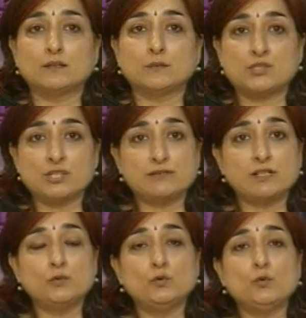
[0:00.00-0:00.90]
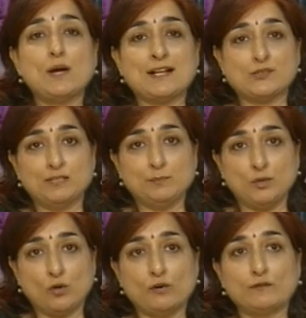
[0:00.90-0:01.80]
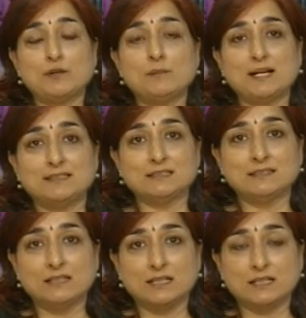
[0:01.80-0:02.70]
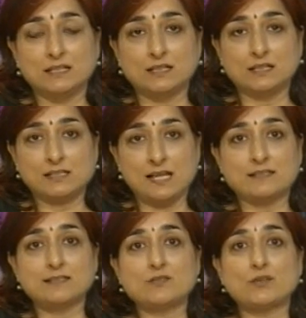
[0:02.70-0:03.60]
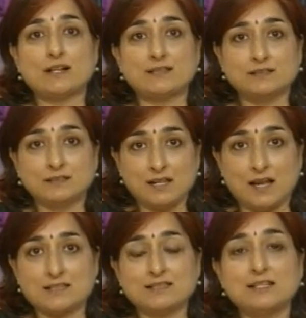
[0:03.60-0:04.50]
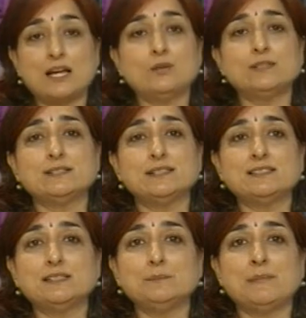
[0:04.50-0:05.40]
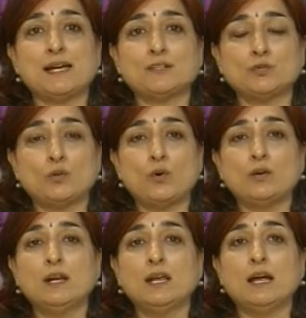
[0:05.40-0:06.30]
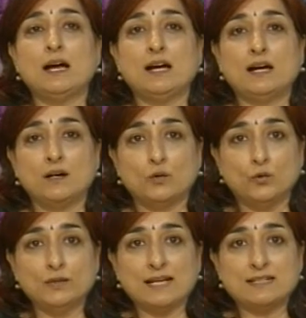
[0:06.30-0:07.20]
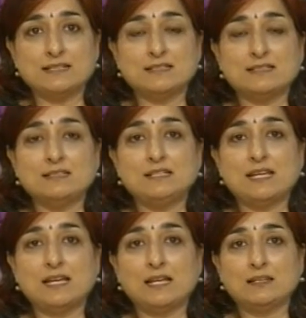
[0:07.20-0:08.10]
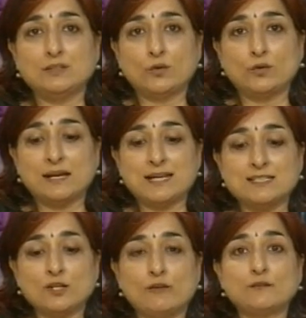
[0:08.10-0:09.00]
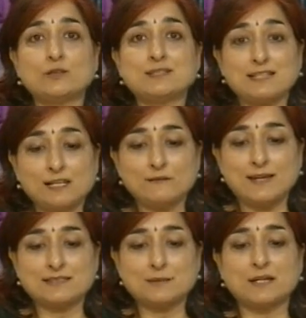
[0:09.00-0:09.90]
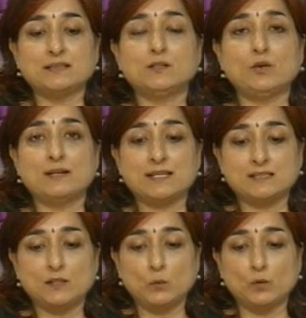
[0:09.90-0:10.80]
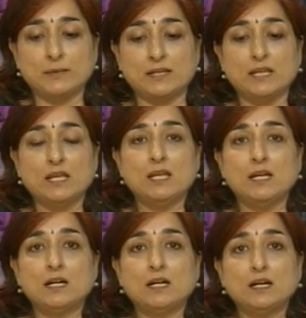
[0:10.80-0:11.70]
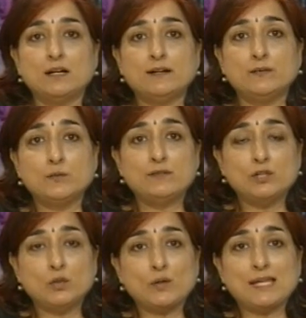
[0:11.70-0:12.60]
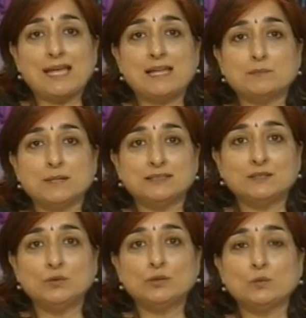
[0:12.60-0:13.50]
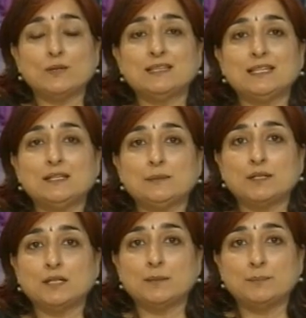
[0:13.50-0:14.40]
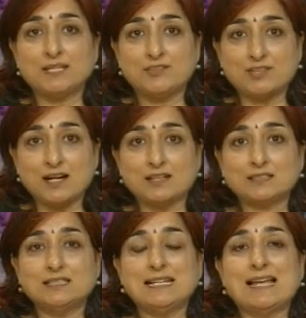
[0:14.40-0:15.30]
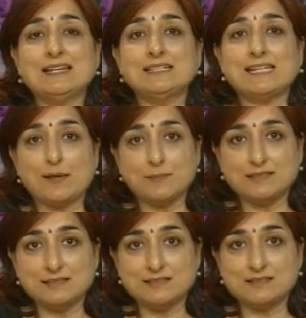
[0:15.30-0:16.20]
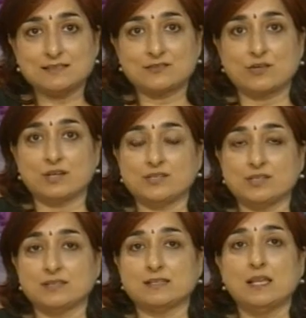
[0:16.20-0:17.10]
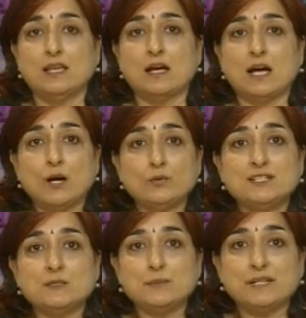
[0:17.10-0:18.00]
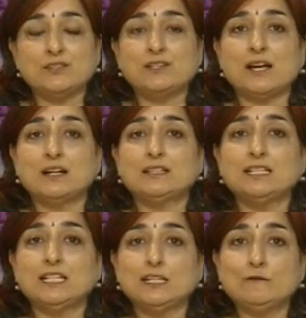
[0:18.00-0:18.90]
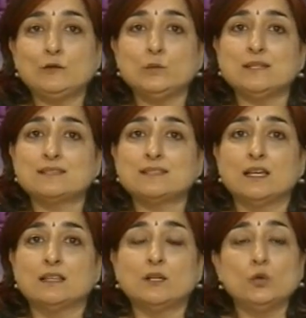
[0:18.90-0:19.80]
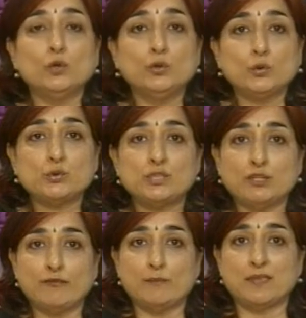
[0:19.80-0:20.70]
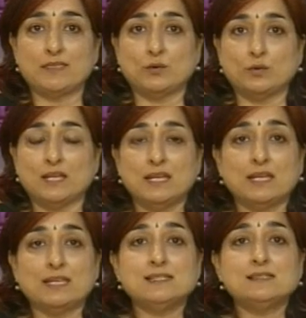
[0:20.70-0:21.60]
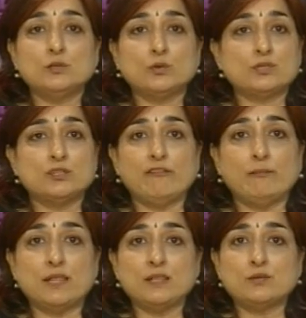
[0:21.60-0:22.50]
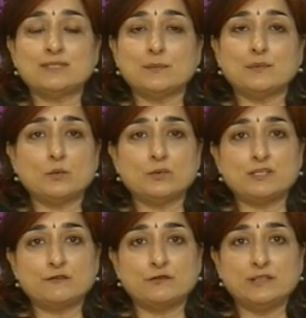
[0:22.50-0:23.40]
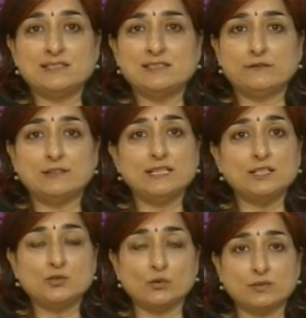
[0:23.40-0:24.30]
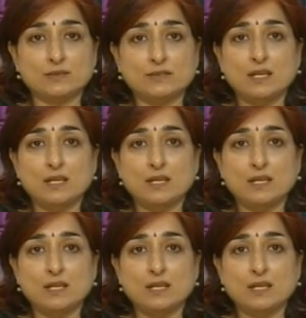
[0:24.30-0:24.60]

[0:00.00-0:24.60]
children who actually belong from other classes or other castes, and how does this impact your own identity and your idea of yourself as a mother or as a woman. We will look at motherhood within patriarchal and capitalist structures. How does patriarchy influence the whole notion of motherhood? Is the notion of motherhood something which is freely chosen,